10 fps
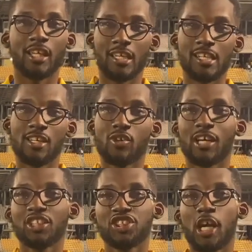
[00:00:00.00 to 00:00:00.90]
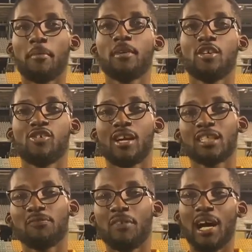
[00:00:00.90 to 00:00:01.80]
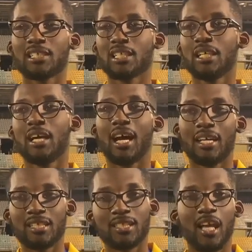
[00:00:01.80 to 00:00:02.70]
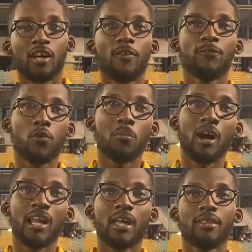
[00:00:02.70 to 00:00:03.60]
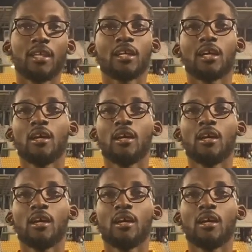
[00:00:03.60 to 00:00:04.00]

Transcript: He didn't look as sharp, he didn't look as fast, and his lack of football, I think,